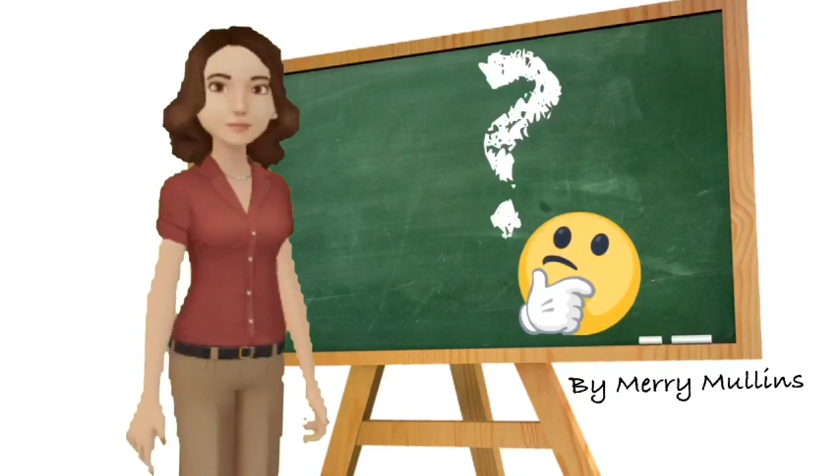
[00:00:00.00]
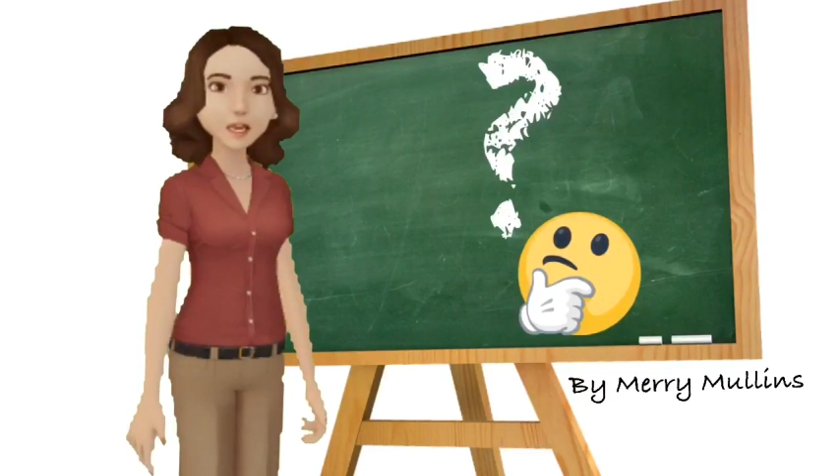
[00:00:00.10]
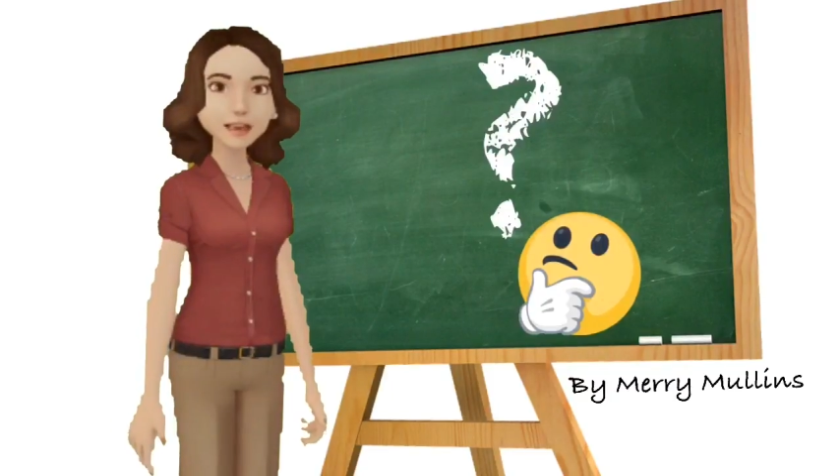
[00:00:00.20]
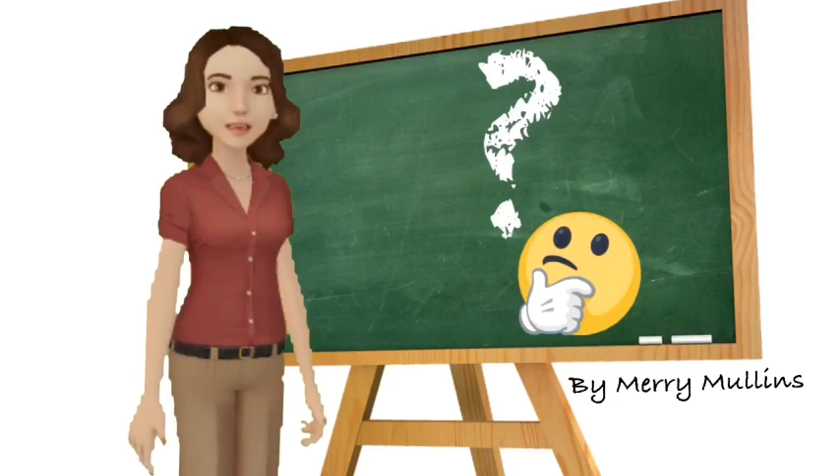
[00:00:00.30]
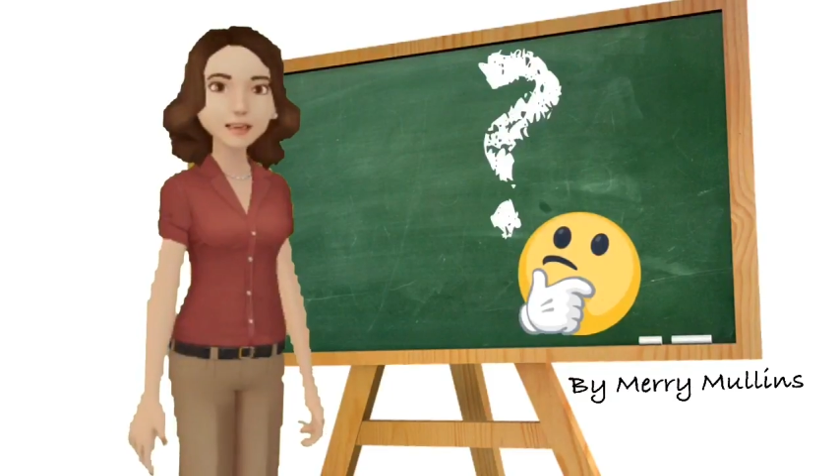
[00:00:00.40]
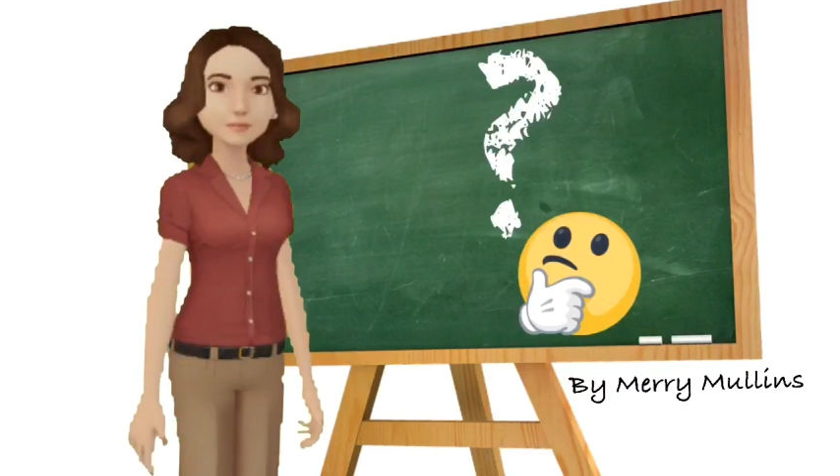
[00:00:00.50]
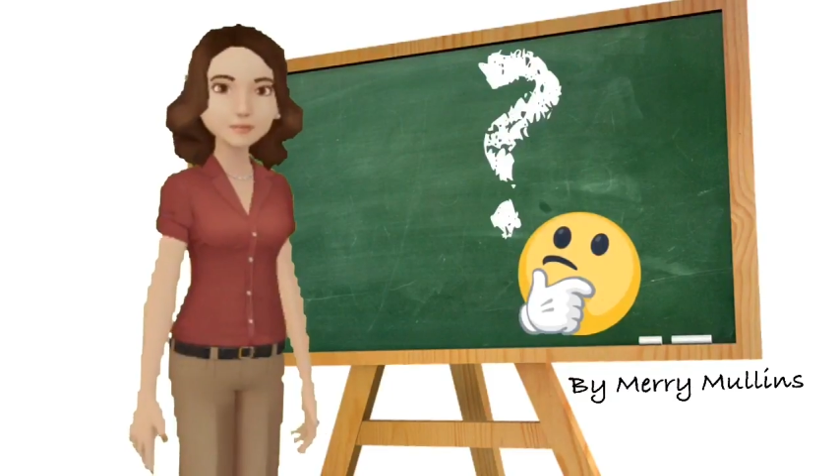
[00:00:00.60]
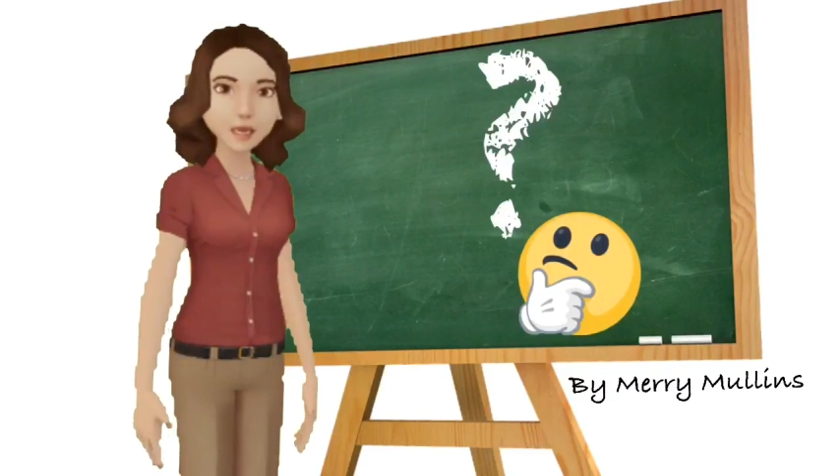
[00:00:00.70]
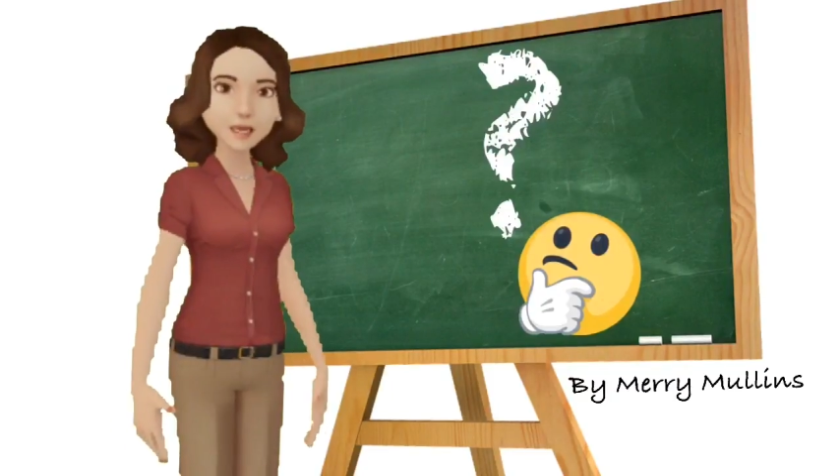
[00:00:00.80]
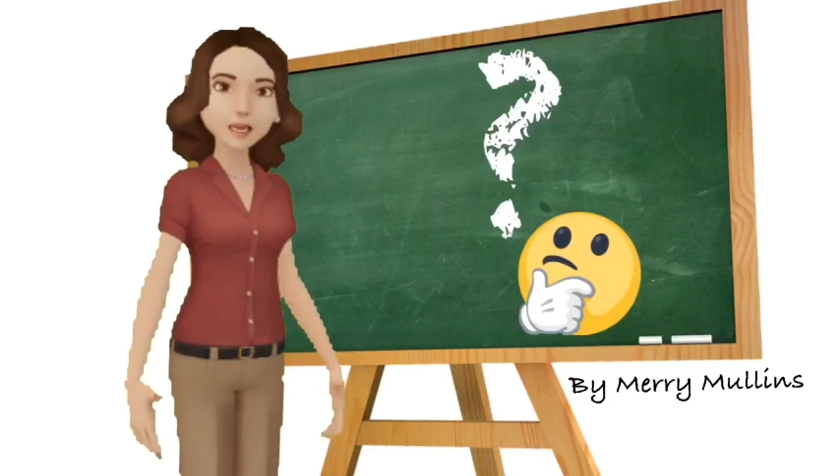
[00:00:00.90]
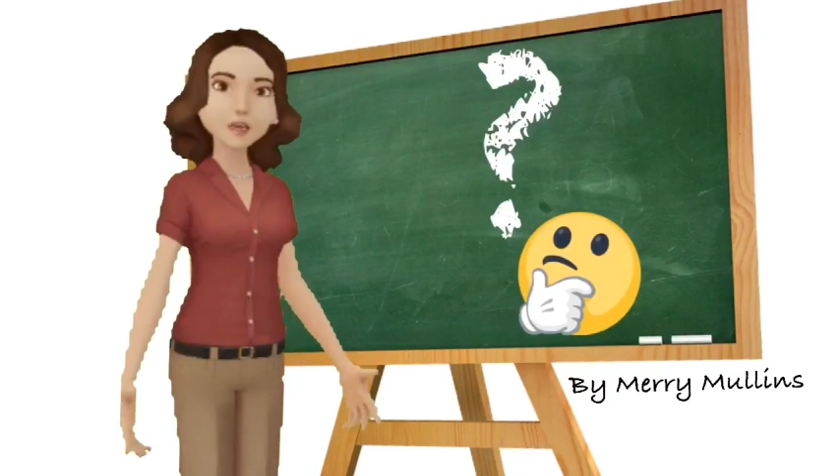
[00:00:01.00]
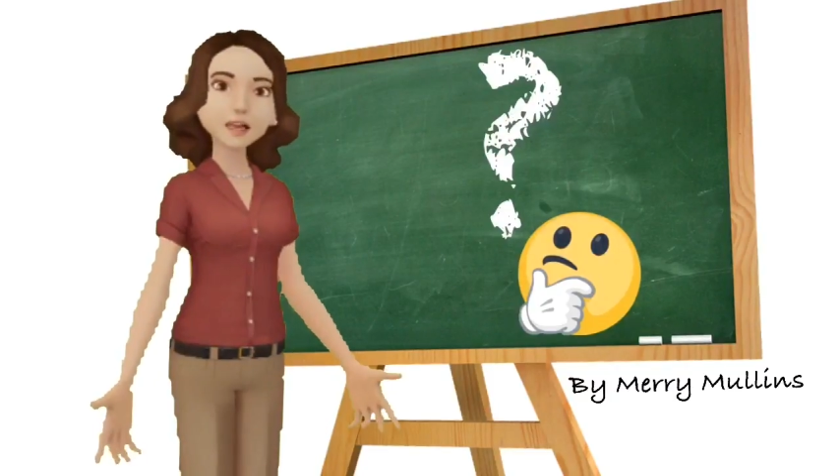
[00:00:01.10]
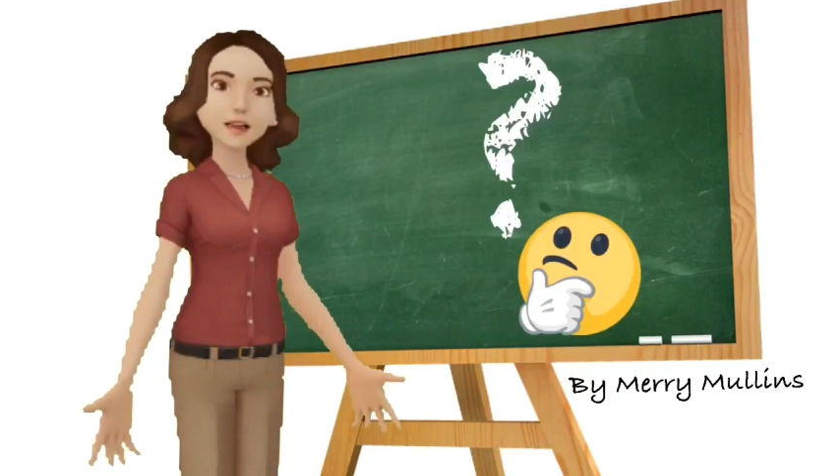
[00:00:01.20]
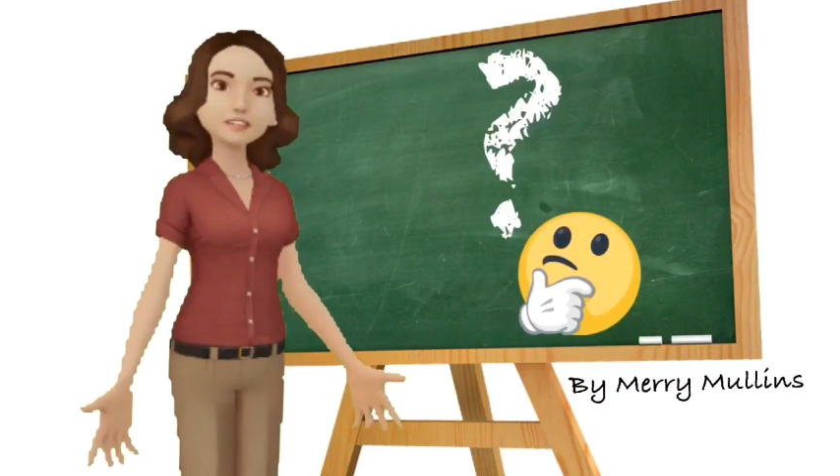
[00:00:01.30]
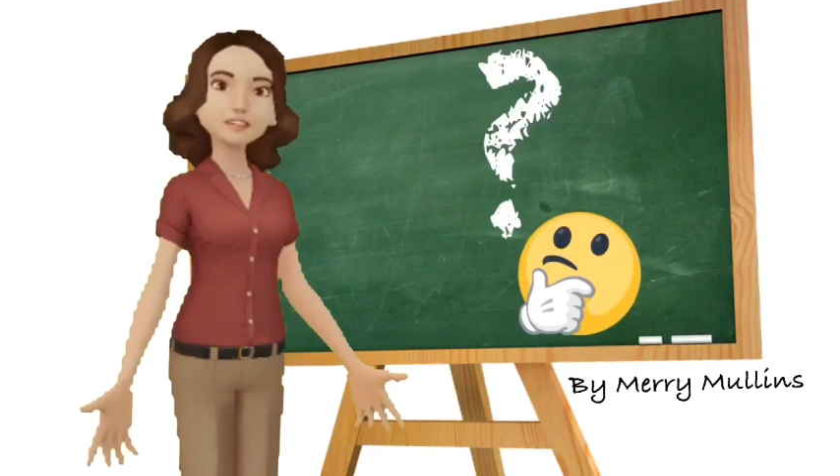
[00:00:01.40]
ancient
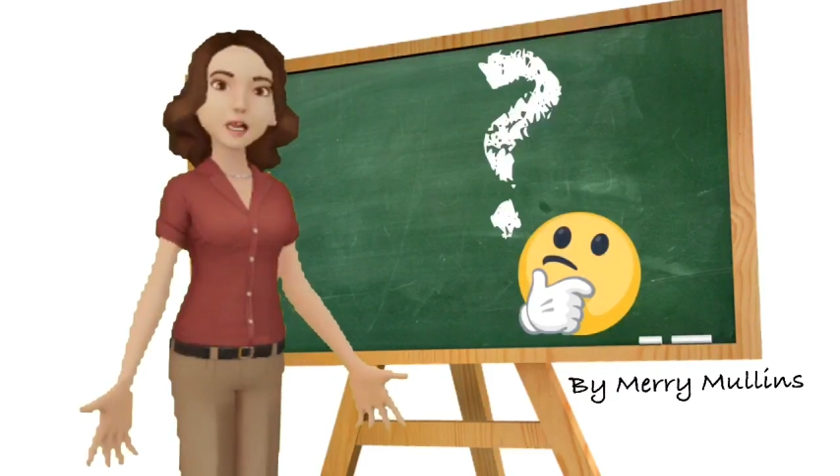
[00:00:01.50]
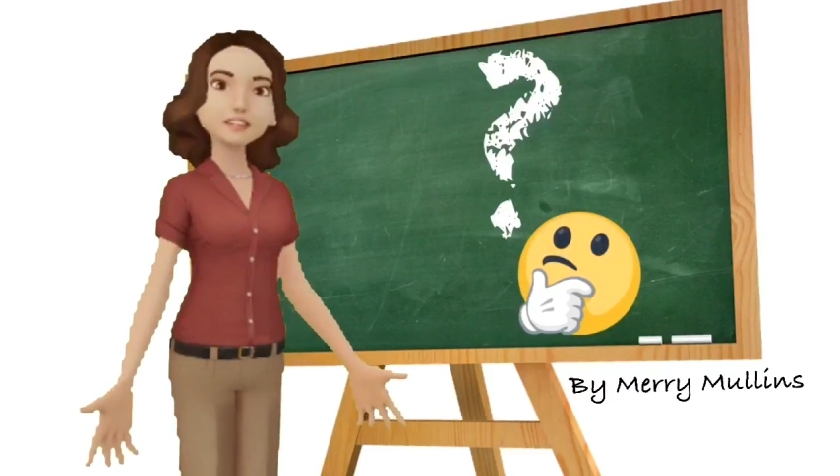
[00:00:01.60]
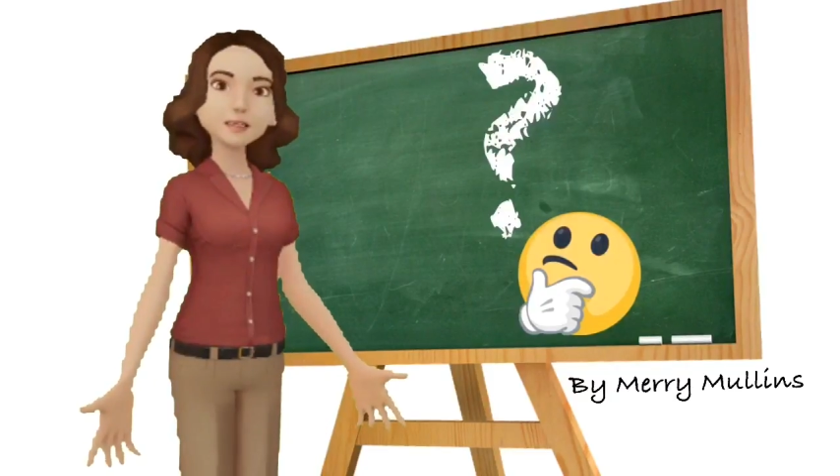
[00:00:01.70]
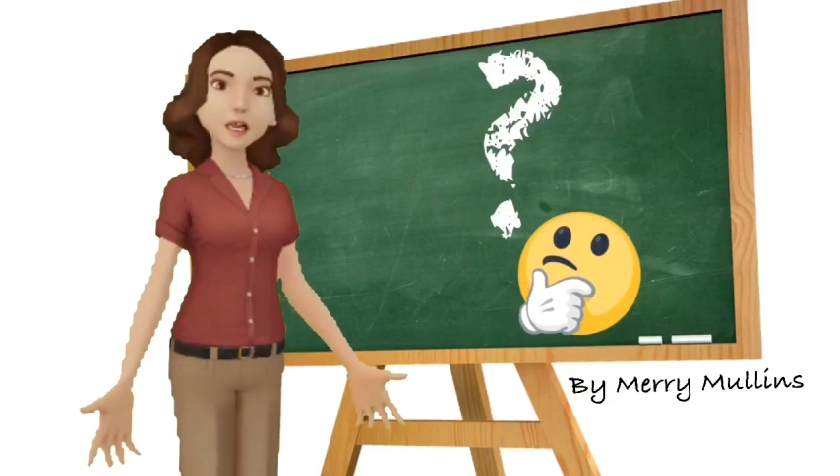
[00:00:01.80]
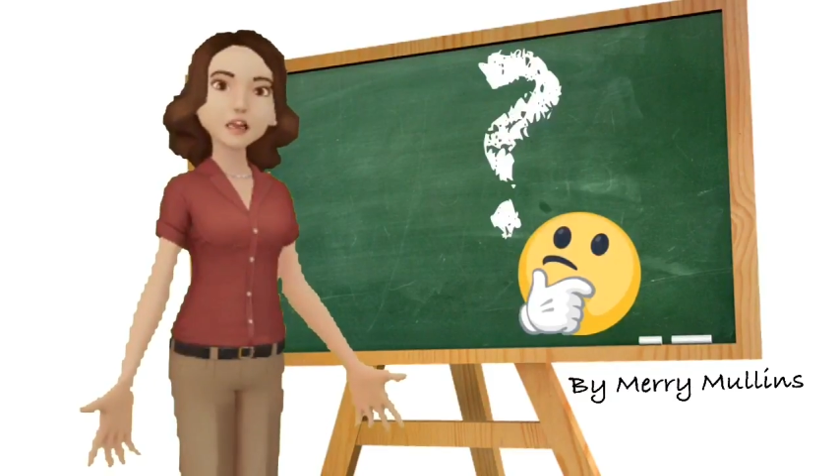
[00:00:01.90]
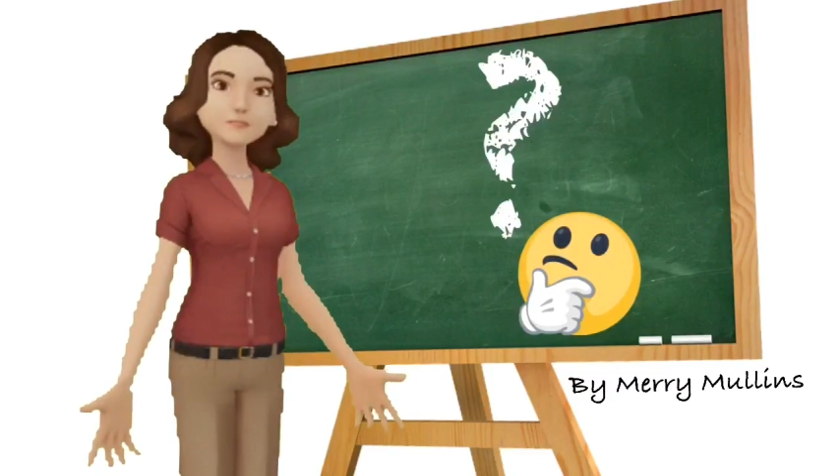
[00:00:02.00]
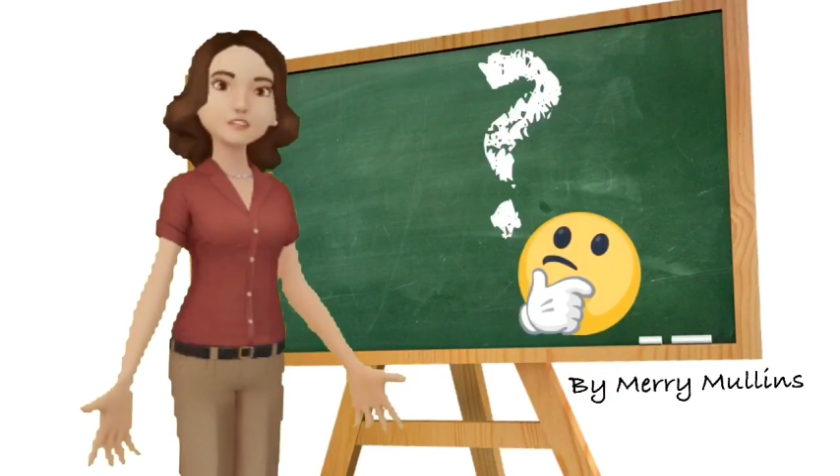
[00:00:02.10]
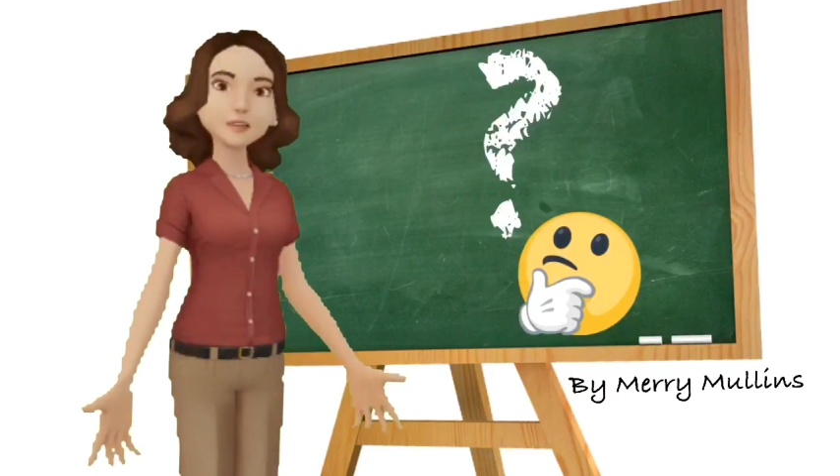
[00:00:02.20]
civilizations comes